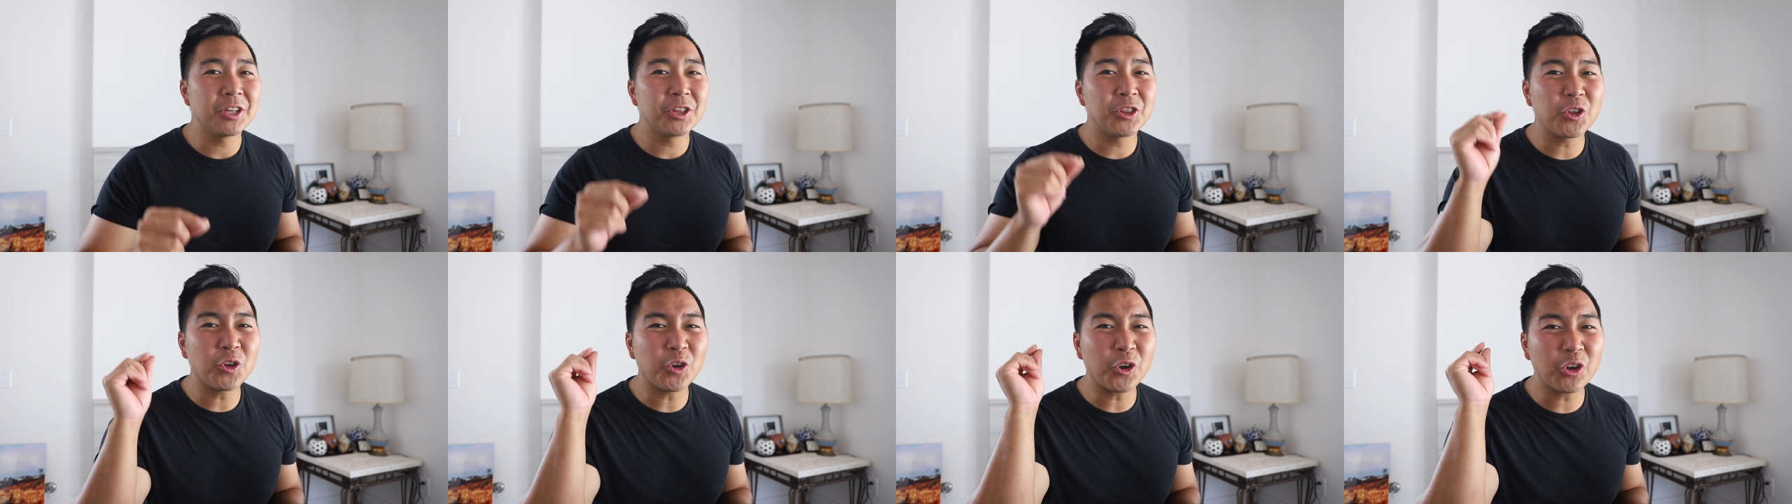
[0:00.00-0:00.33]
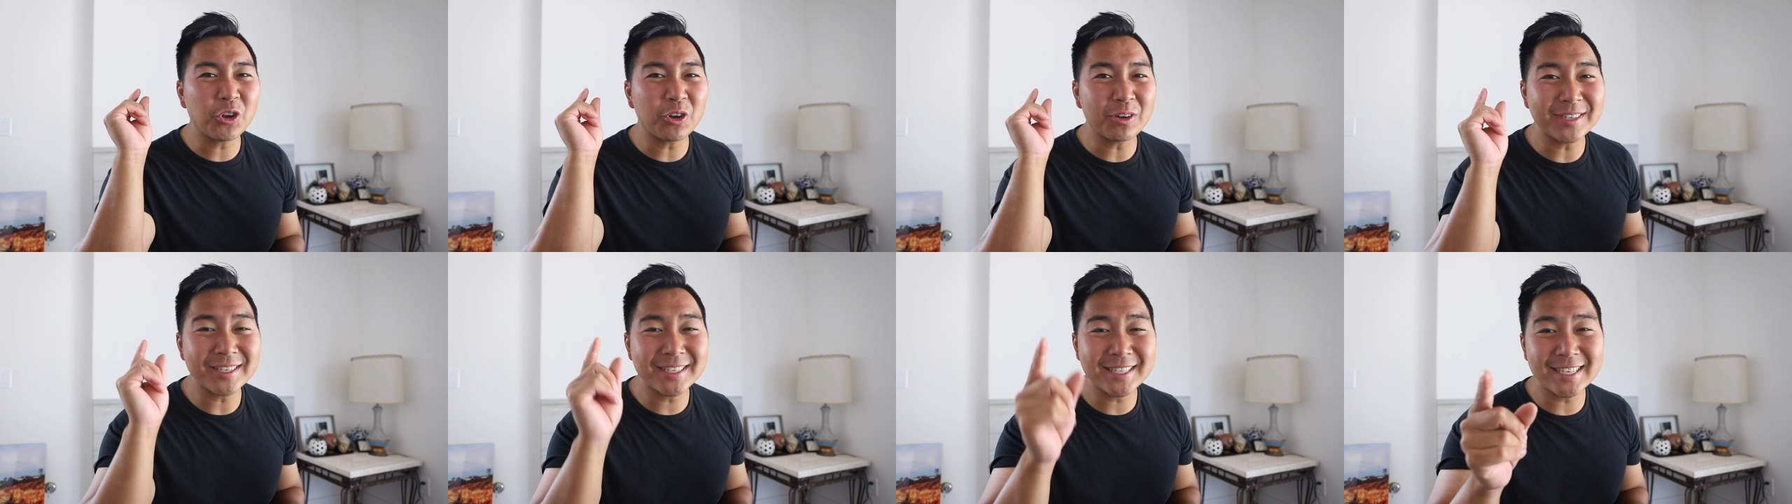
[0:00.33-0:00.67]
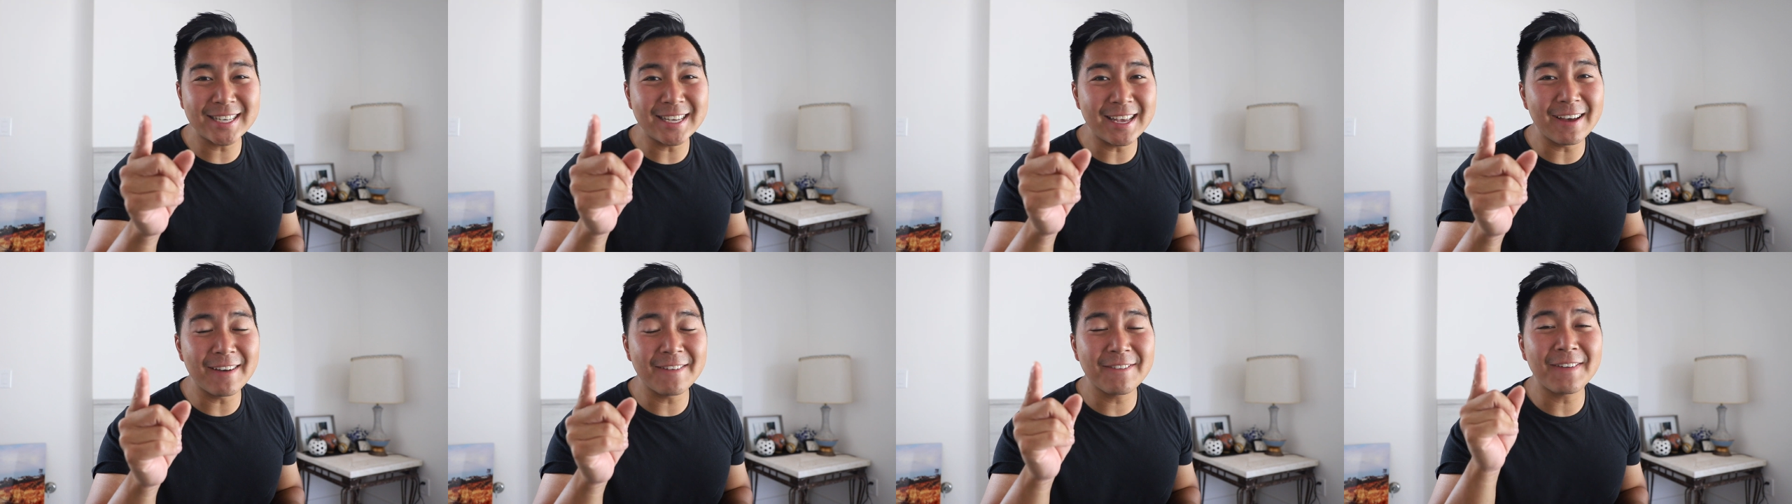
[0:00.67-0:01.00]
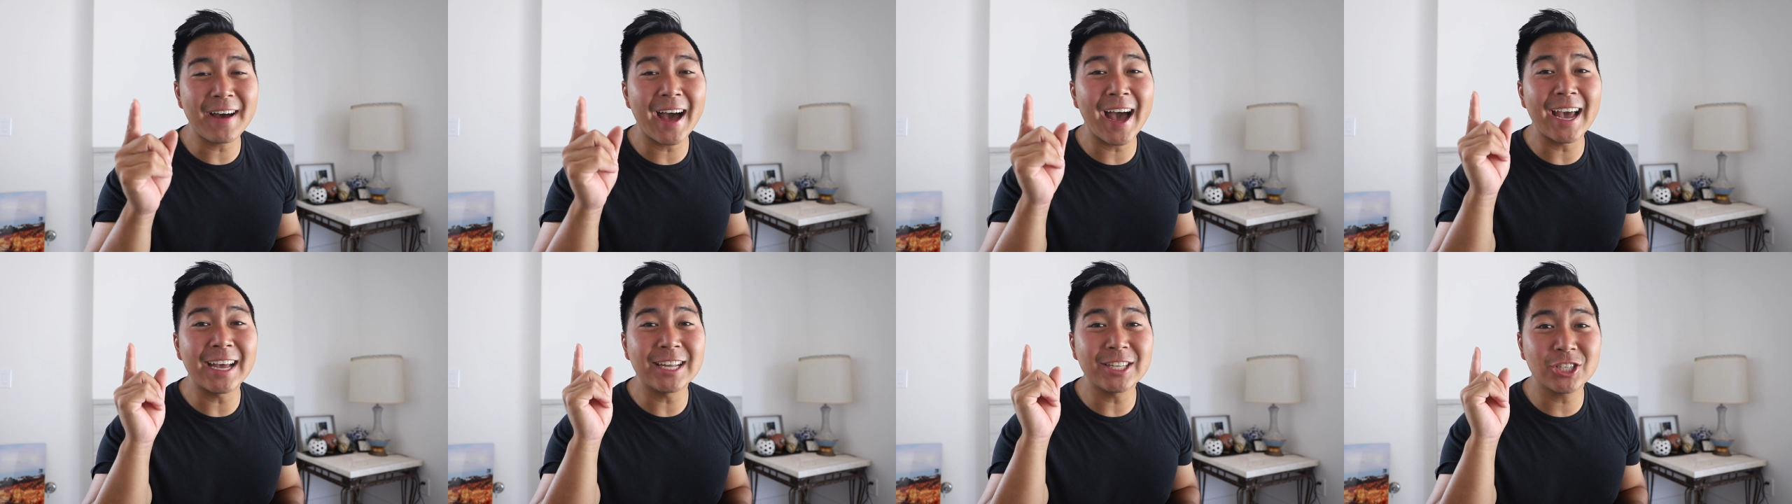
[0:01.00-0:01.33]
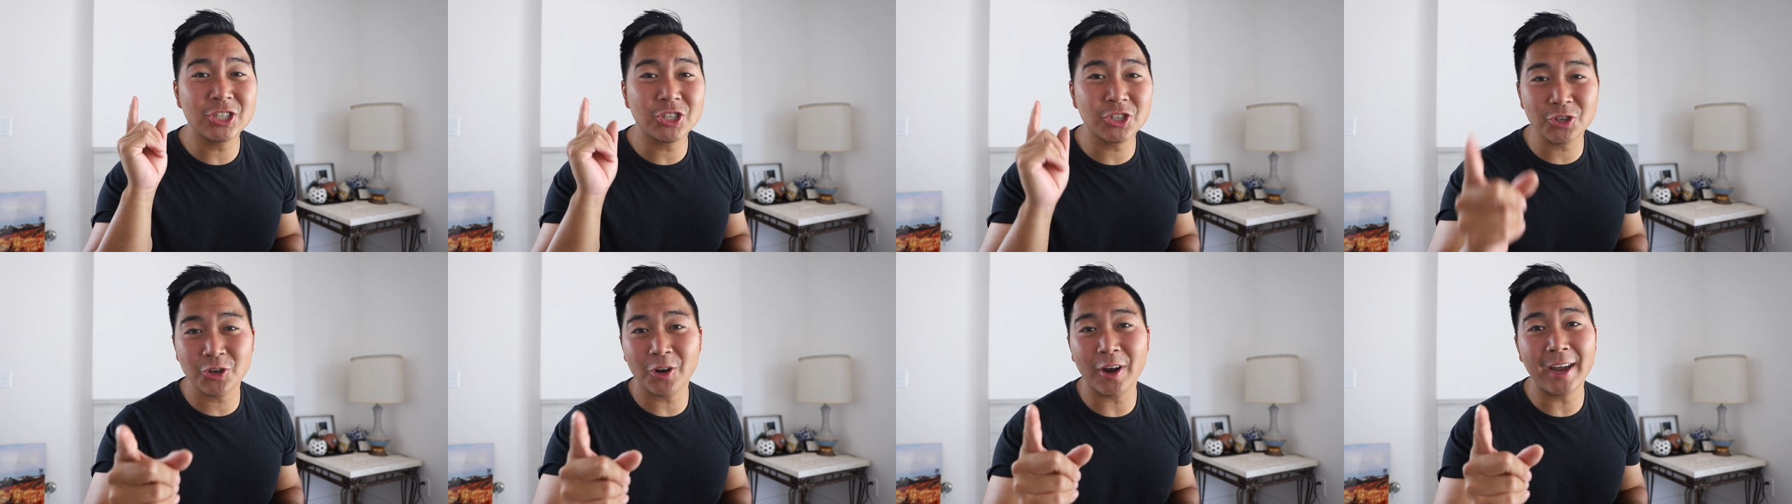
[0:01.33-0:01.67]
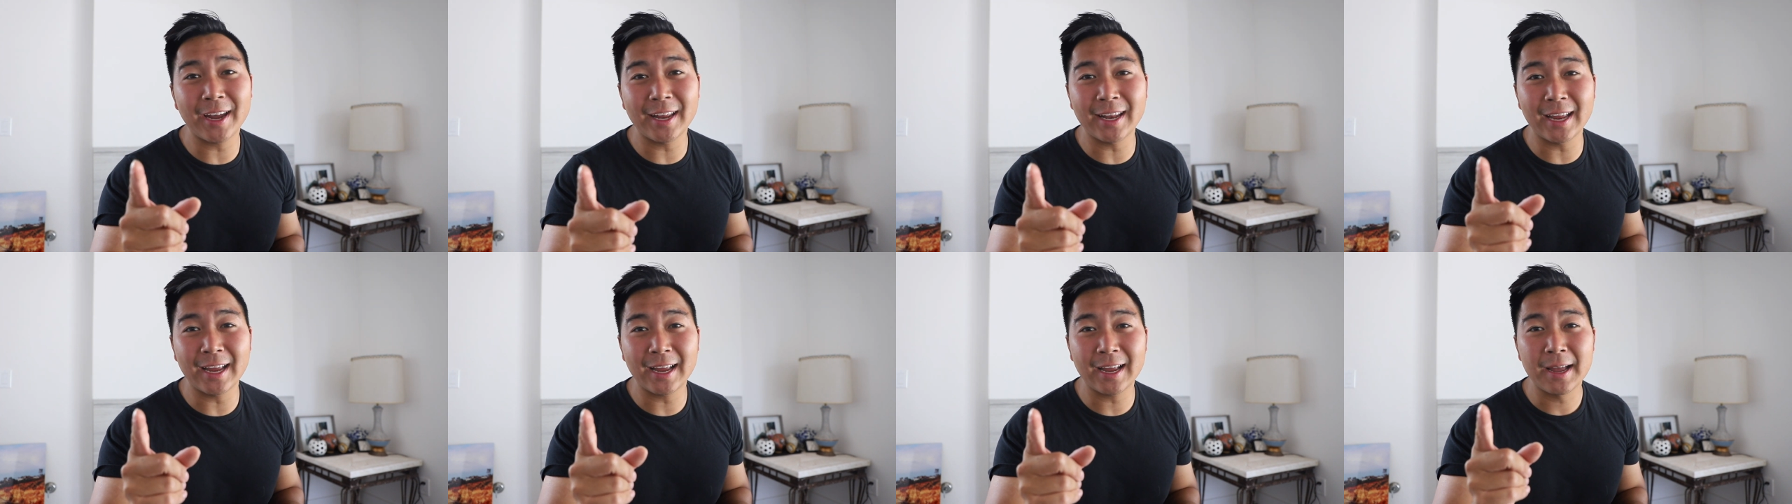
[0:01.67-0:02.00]
during your CFI
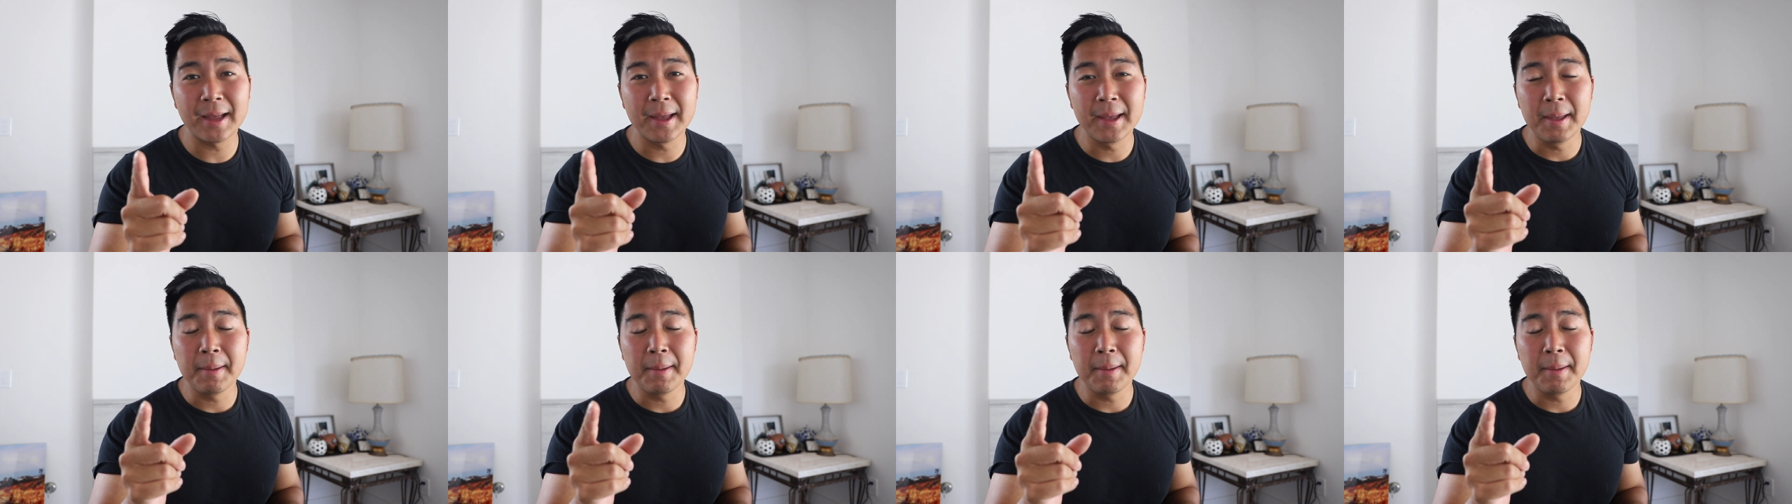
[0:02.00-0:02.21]
training.